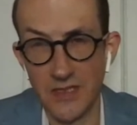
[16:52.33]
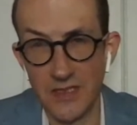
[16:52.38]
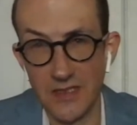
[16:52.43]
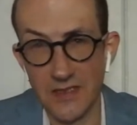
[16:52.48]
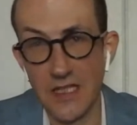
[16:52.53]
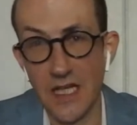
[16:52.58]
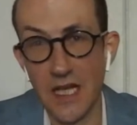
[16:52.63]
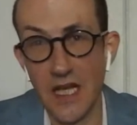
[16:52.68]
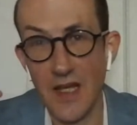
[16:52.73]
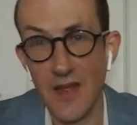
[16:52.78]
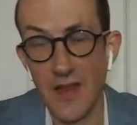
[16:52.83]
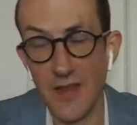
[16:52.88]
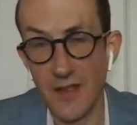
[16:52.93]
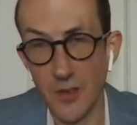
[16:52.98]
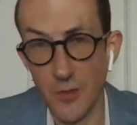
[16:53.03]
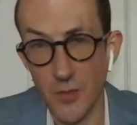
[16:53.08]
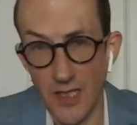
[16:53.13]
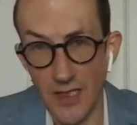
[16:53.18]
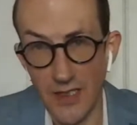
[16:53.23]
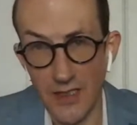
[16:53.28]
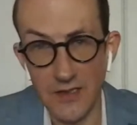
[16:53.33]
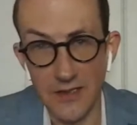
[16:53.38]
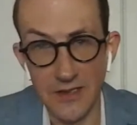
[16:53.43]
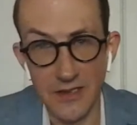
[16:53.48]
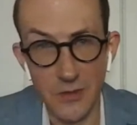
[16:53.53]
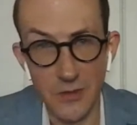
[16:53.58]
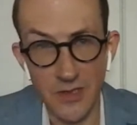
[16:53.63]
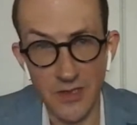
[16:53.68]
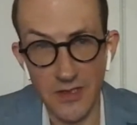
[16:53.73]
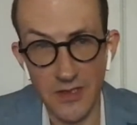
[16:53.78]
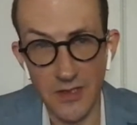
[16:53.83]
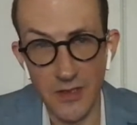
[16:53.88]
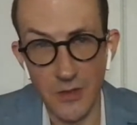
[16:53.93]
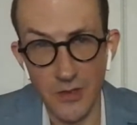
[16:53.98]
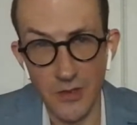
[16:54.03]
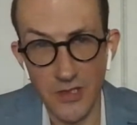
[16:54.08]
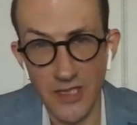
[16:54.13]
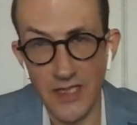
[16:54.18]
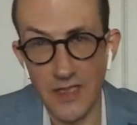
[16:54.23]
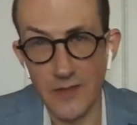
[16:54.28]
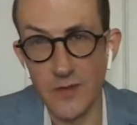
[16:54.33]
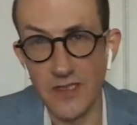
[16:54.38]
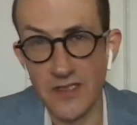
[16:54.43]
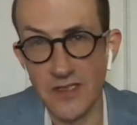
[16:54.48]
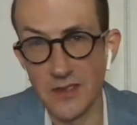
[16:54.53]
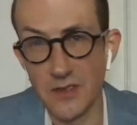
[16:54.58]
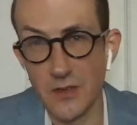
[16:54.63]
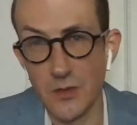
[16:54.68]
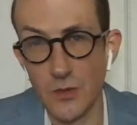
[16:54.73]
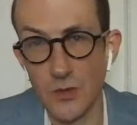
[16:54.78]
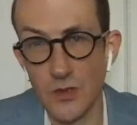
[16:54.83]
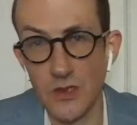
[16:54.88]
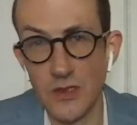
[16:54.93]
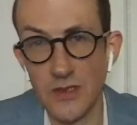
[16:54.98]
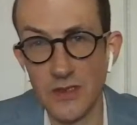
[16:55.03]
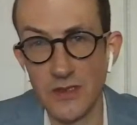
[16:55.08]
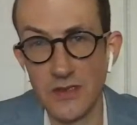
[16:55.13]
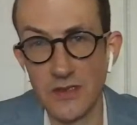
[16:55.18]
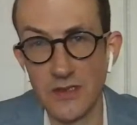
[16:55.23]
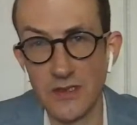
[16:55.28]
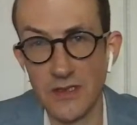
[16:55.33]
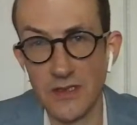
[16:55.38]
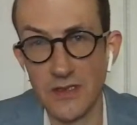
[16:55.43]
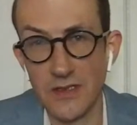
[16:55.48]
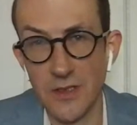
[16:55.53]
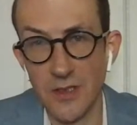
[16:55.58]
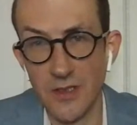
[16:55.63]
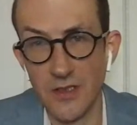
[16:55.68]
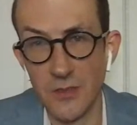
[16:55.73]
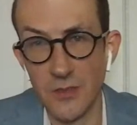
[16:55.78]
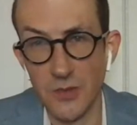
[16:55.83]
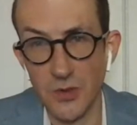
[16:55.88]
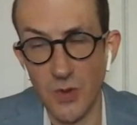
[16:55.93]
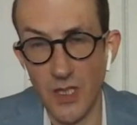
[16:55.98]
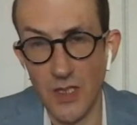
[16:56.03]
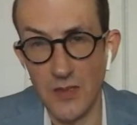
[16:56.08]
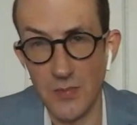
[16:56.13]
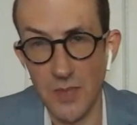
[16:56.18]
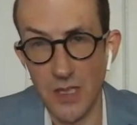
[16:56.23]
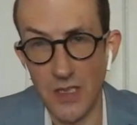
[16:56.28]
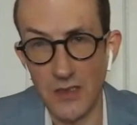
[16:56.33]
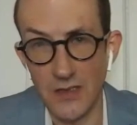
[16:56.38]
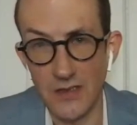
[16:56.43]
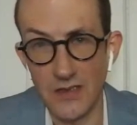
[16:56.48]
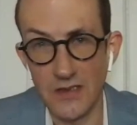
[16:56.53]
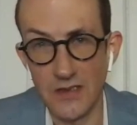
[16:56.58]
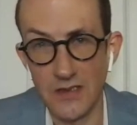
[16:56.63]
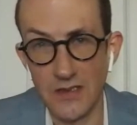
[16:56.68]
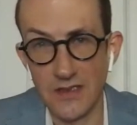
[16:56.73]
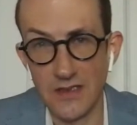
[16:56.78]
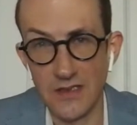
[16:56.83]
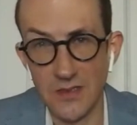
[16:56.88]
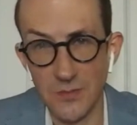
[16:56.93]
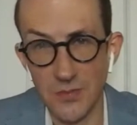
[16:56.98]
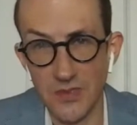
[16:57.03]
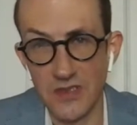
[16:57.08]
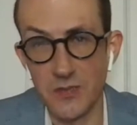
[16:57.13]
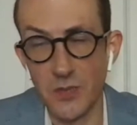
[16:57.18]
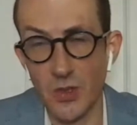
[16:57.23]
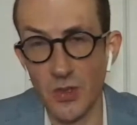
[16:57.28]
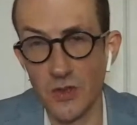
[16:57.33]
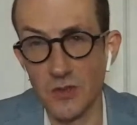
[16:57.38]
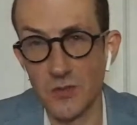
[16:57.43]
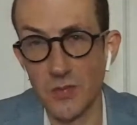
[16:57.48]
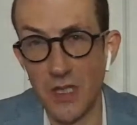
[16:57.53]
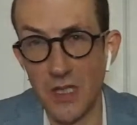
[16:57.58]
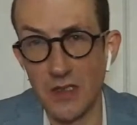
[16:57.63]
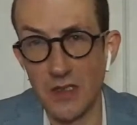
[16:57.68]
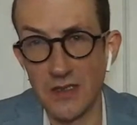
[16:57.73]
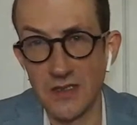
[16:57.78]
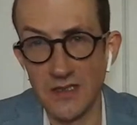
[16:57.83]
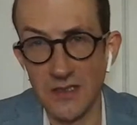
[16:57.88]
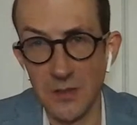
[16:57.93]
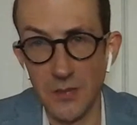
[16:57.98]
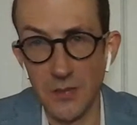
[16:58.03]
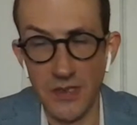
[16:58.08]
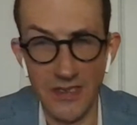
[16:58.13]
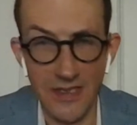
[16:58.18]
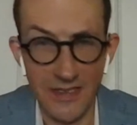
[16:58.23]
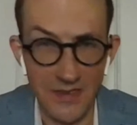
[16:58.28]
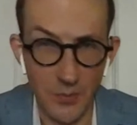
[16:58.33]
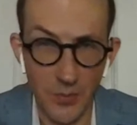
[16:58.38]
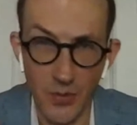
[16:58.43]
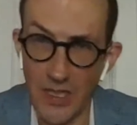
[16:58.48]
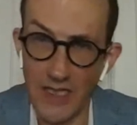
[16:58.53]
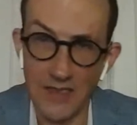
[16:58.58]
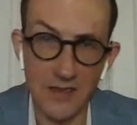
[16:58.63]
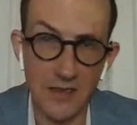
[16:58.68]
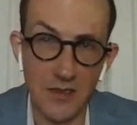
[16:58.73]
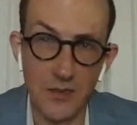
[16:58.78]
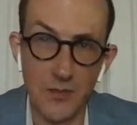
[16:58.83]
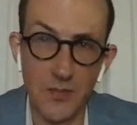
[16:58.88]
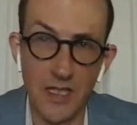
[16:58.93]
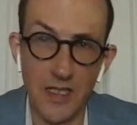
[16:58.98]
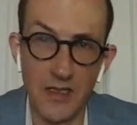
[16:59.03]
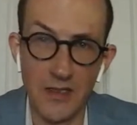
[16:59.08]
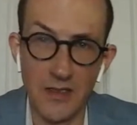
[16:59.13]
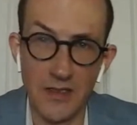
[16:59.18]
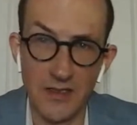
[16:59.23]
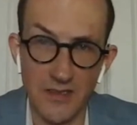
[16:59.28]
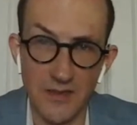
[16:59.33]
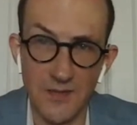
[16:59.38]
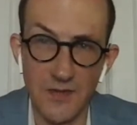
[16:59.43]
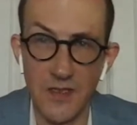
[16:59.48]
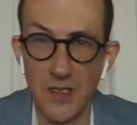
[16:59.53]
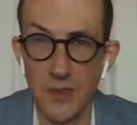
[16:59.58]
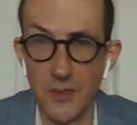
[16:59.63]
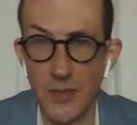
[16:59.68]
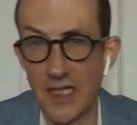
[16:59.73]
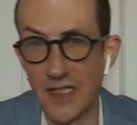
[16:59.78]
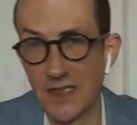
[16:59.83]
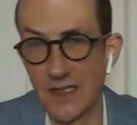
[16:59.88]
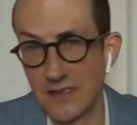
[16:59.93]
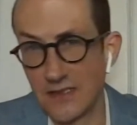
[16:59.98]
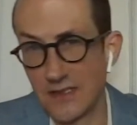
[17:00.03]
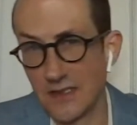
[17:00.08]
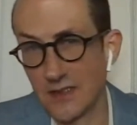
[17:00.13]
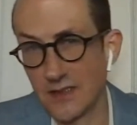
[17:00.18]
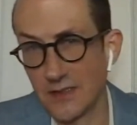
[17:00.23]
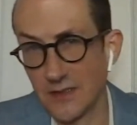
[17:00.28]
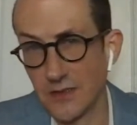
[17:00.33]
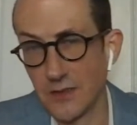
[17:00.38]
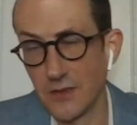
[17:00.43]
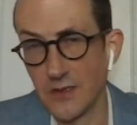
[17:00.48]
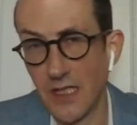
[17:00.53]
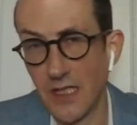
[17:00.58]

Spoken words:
Because theoretically, you can negotiate every single word in an RWI policy. It's a bespoke policy, but as a practical matter, it's a very bad idea to